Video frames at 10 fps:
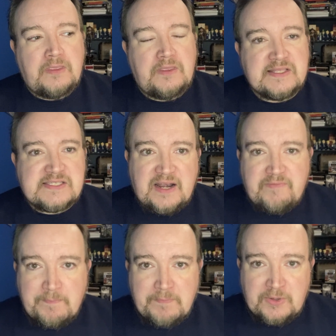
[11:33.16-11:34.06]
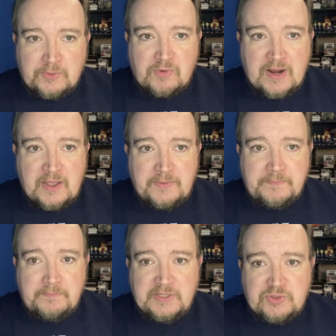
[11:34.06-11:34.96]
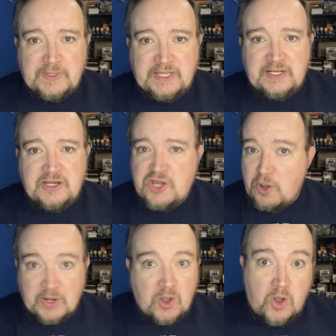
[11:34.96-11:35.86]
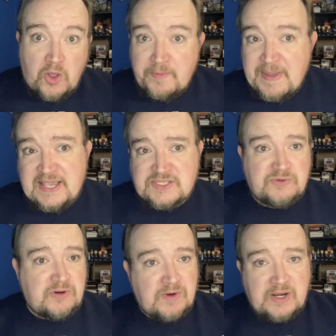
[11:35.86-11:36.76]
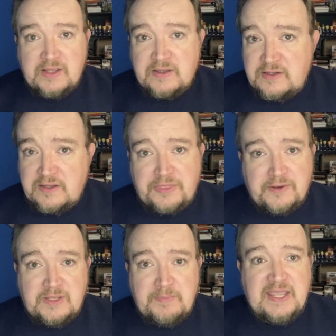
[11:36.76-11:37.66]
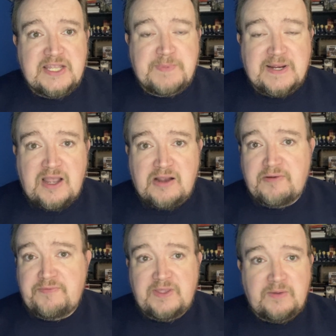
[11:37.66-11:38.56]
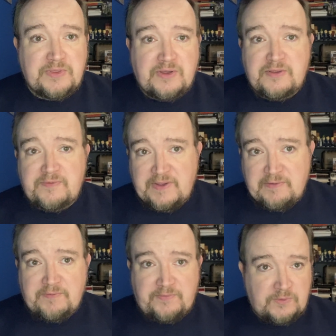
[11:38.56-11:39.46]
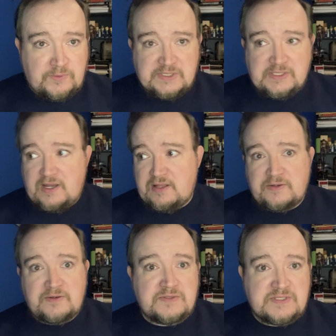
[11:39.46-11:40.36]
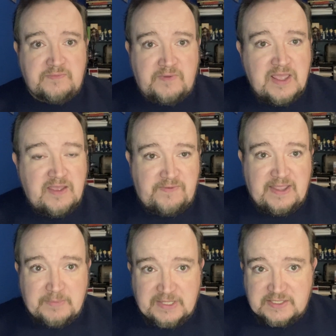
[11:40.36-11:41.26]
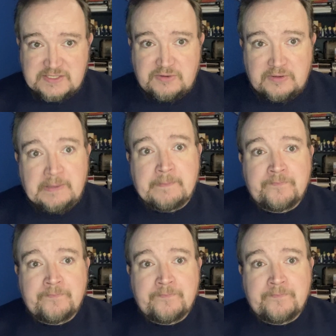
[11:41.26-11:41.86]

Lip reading: it's kind of a middle ground between knowing all the backstory, writing a 30-page biography with all their favorite foods and colors and family history,